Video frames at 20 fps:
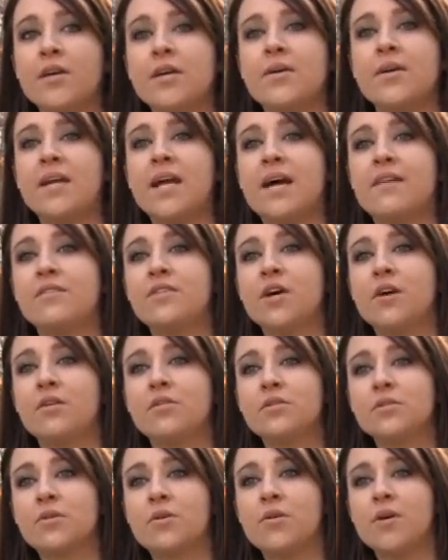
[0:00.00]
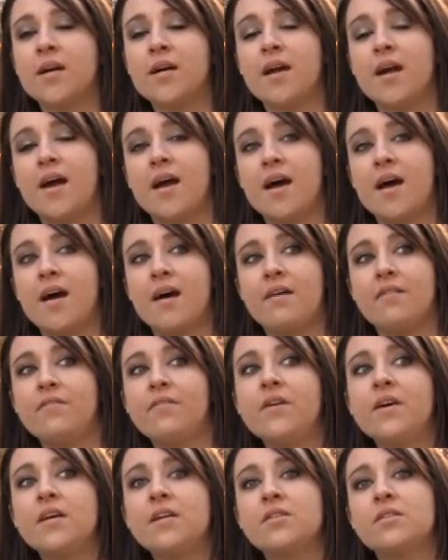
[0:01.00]
he would have a total score
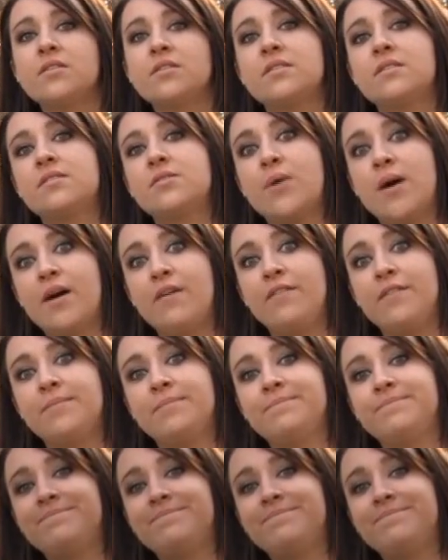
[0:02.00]
of 12.